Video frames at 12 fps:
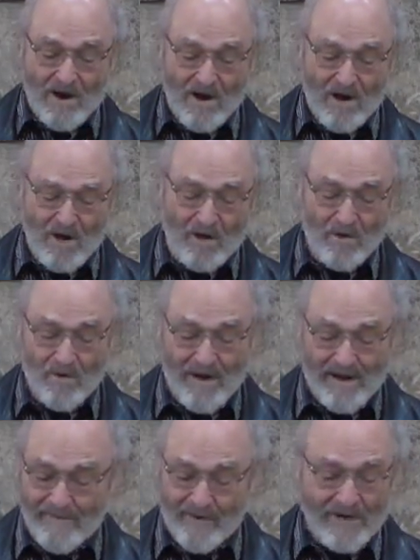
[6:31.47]
All
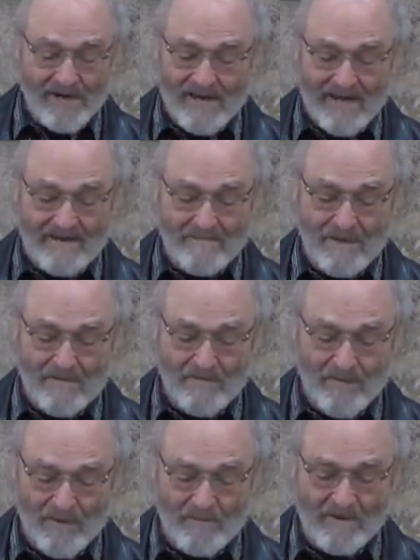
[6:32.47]
who ever came
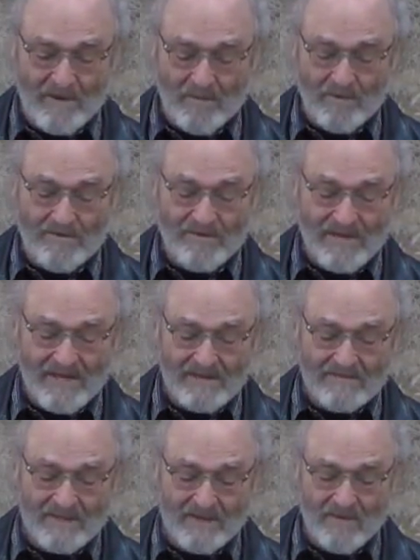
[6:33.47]
before me were
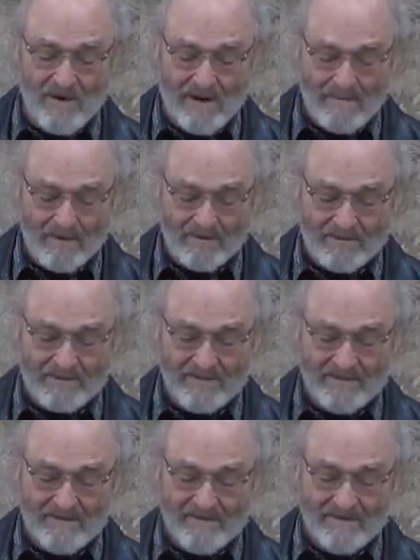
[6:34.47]
thieves and robbers.
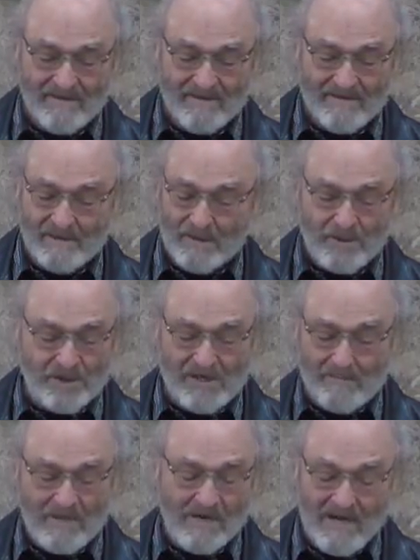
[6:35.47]
The
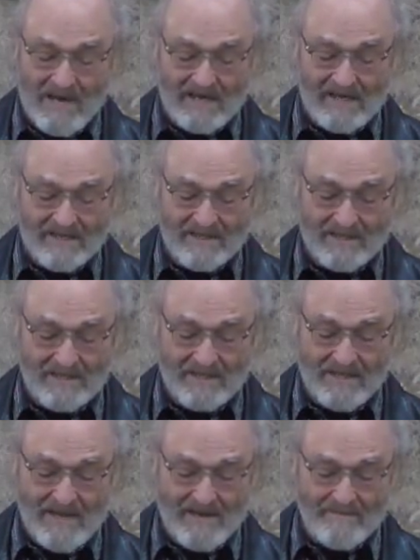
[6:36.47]
sheep did not listen
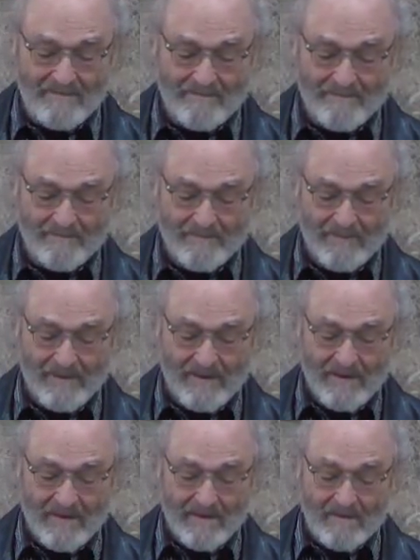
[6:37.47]
to them.
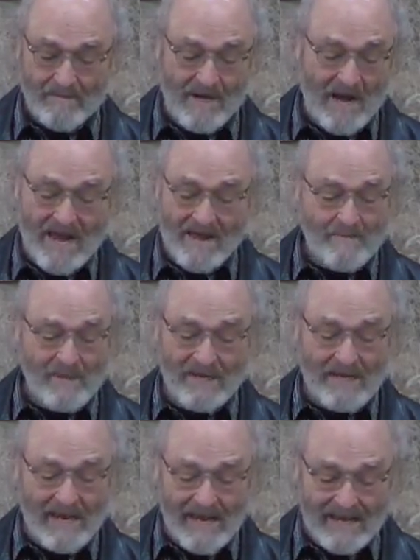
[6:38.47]
But I am the
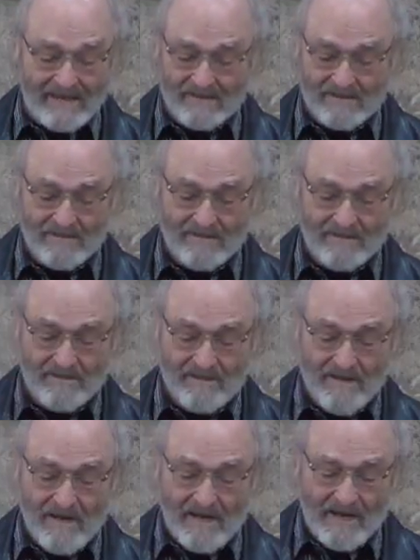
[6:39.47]
gate.
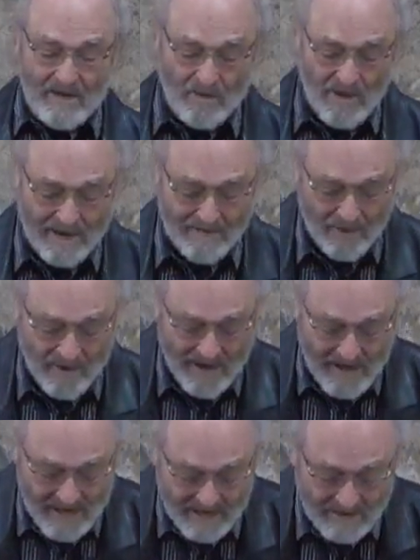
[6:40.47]
And whoever
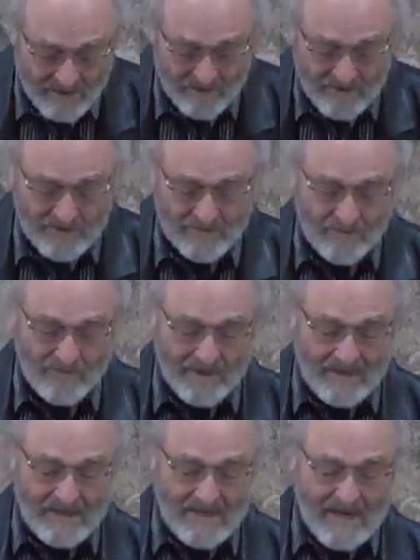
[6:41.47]
enters through the
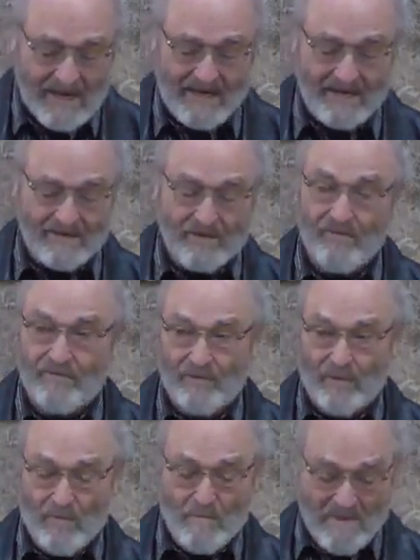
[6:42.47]
gate,
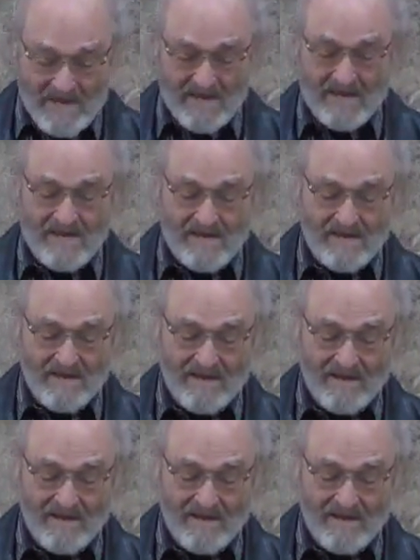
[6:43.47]
through me,